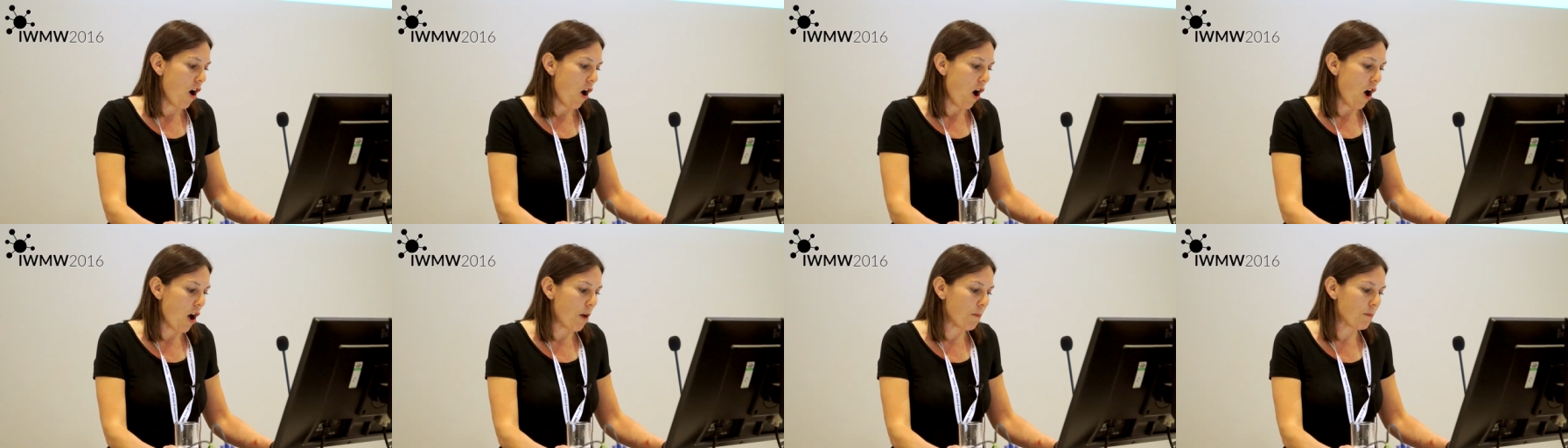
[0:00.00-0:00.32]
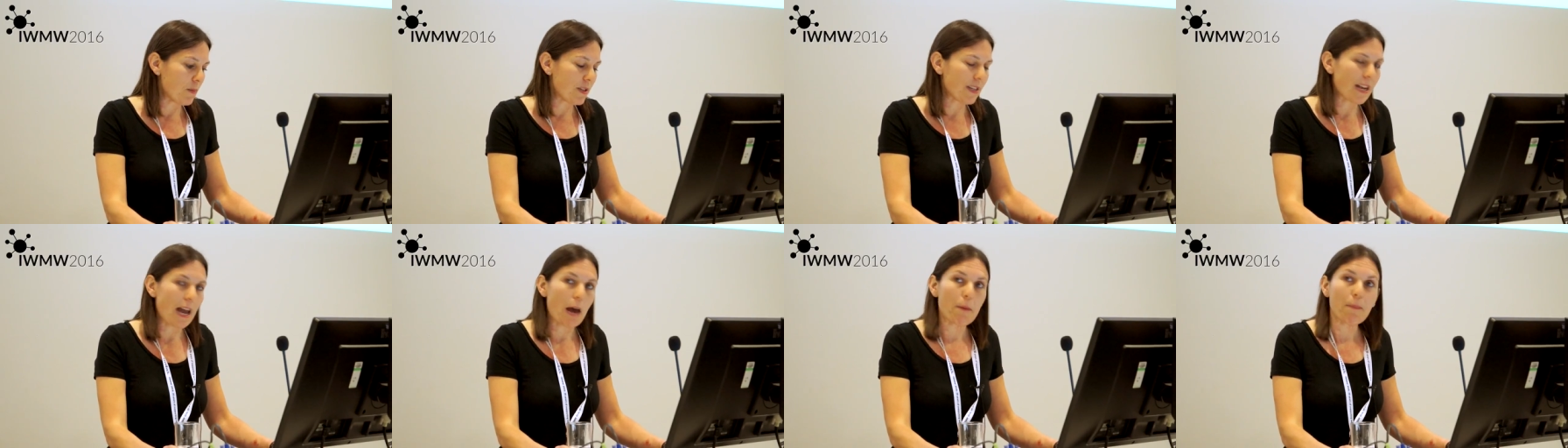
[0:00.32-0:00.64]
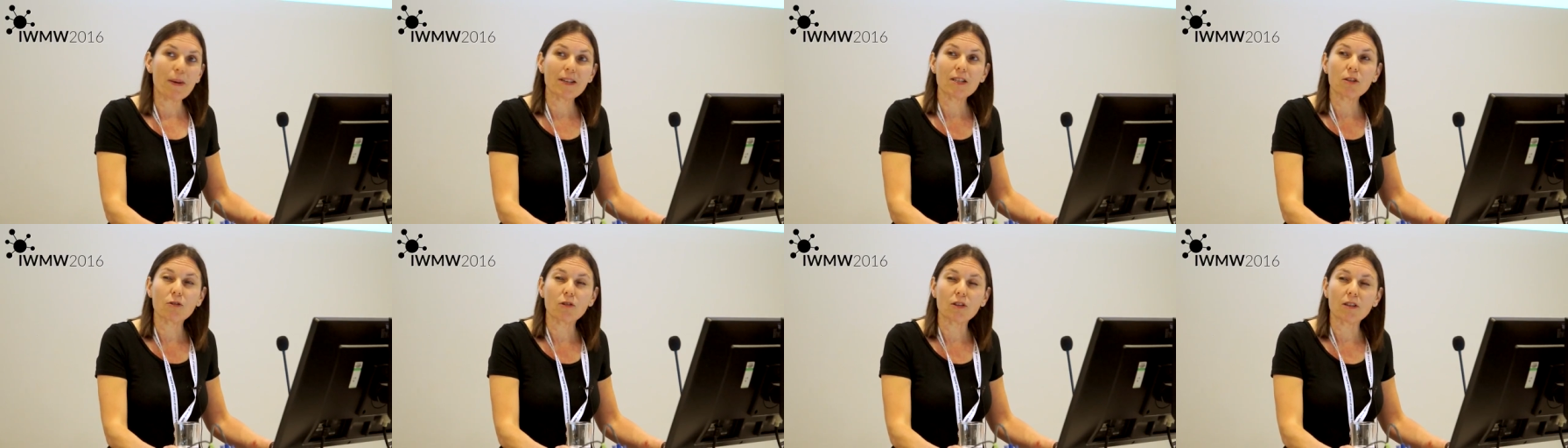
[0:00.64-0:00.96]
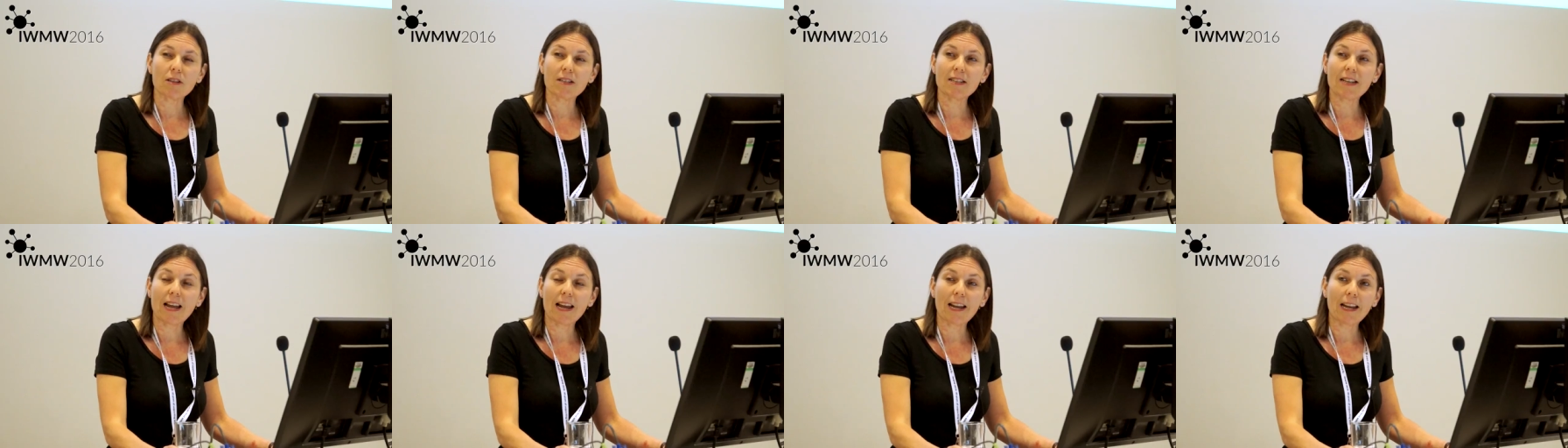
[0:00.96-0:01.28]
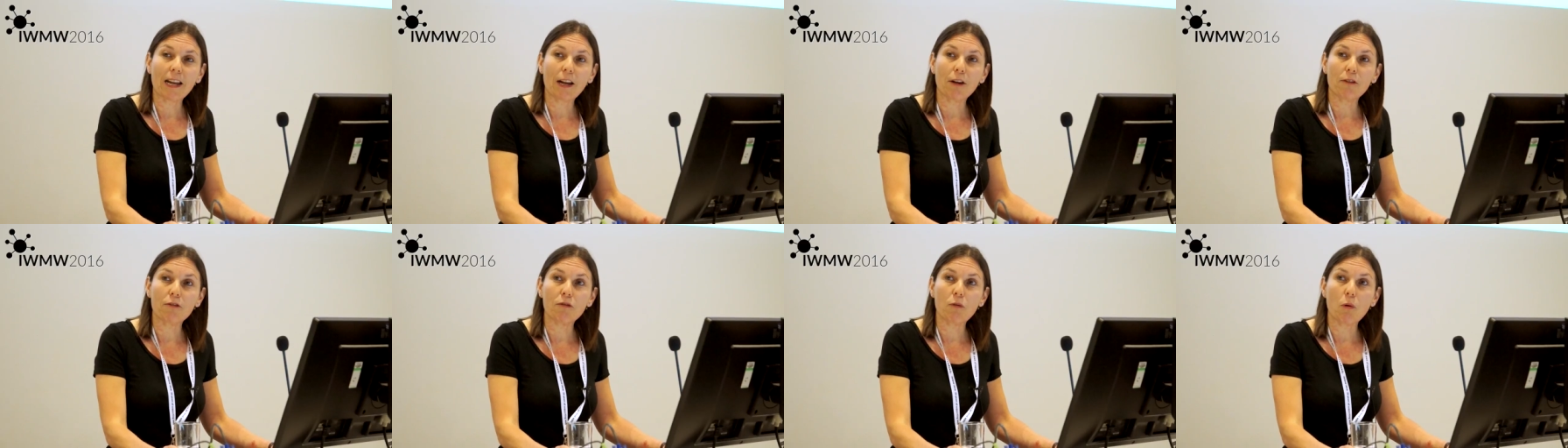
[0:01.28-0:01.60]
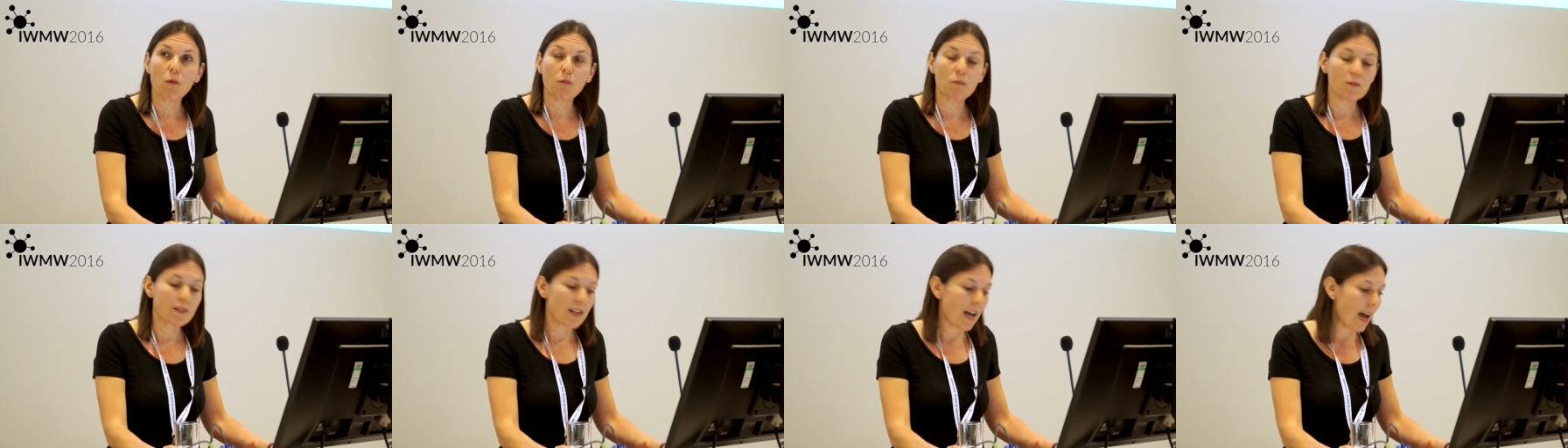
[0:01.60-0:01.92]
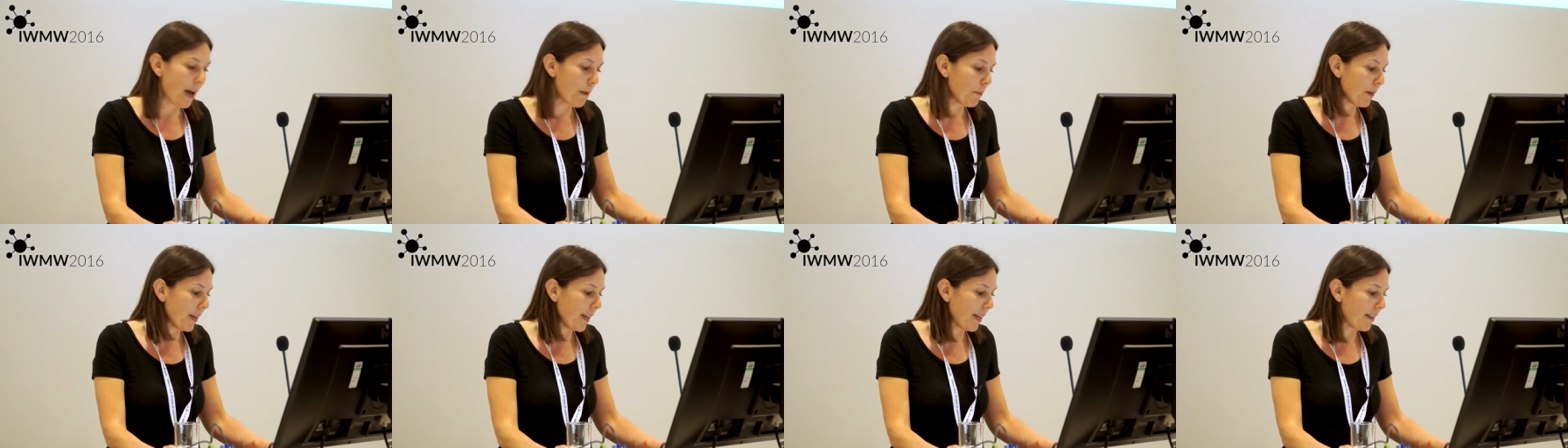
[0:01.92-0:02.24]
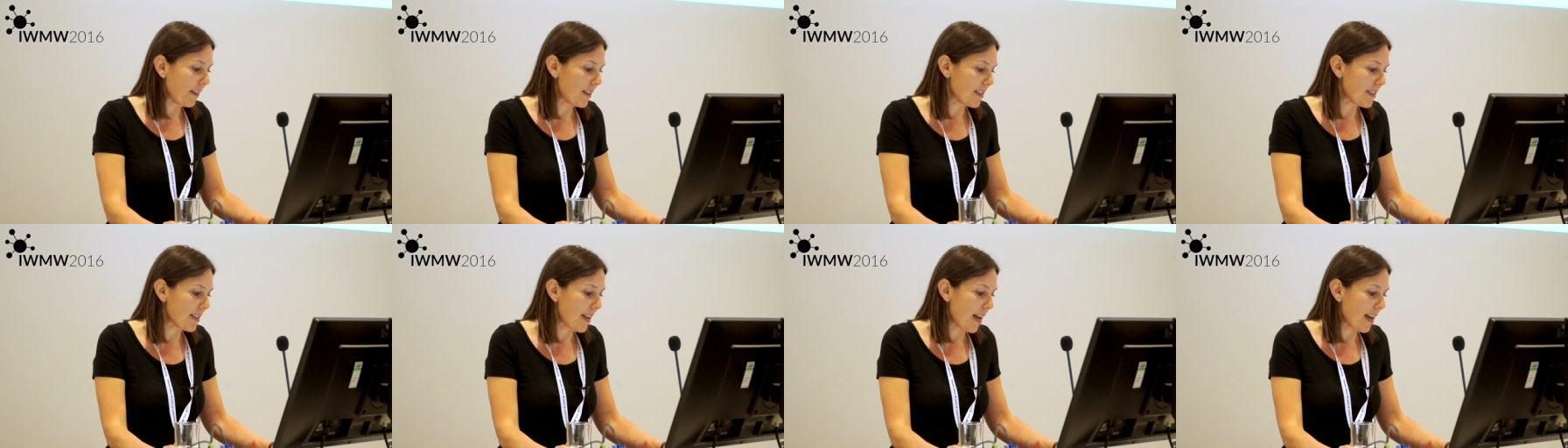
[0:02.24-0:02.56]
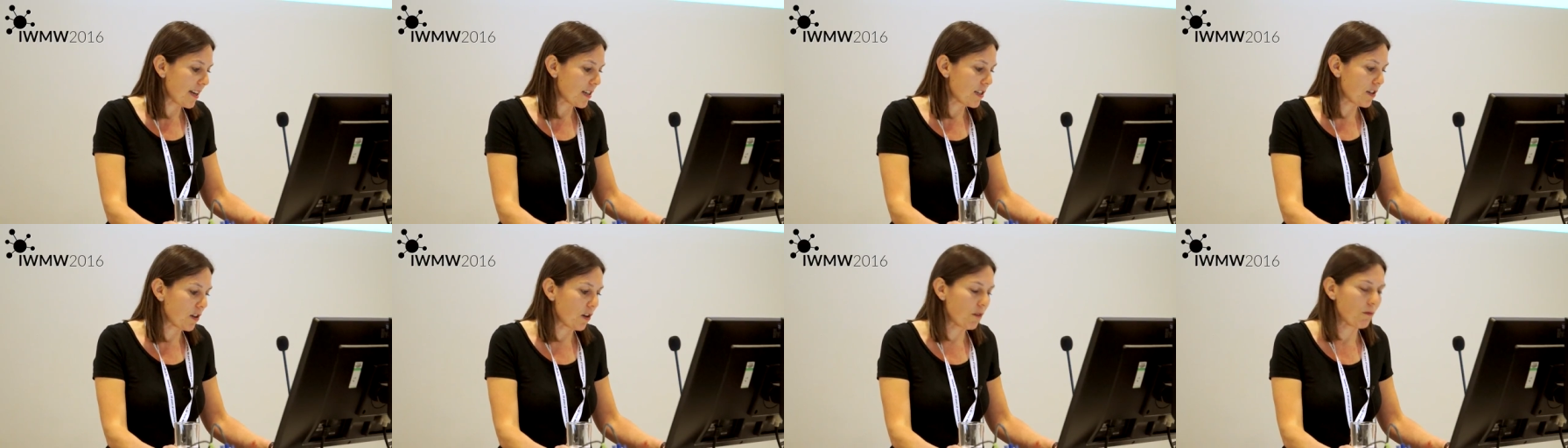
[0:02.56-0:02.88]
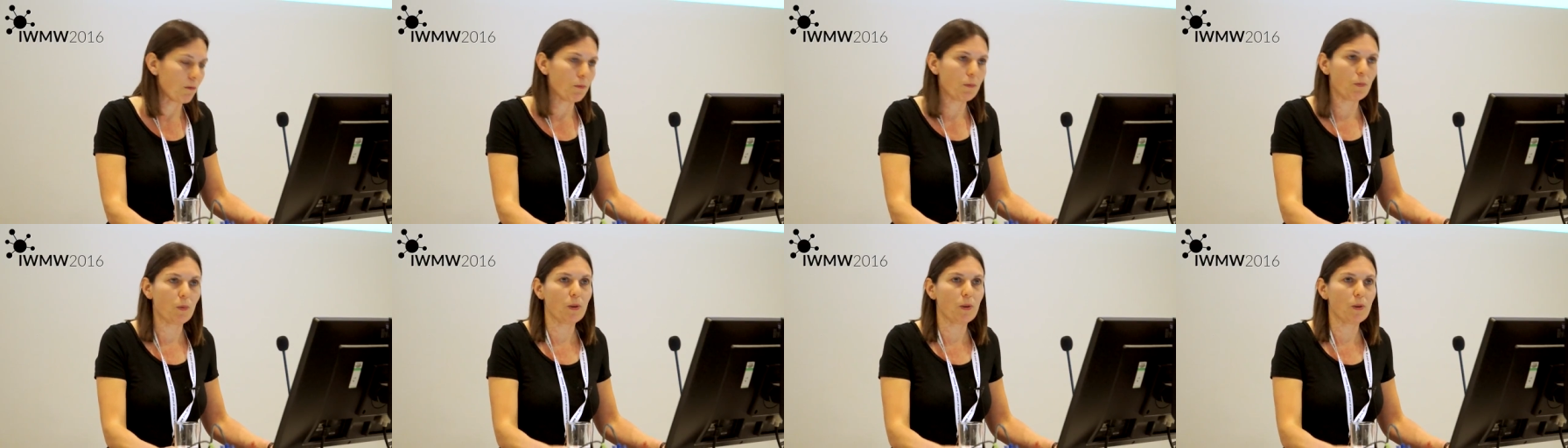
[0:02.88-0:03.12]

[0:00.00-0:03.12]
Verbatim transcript: um, to get a better understanding of what was happening in the sector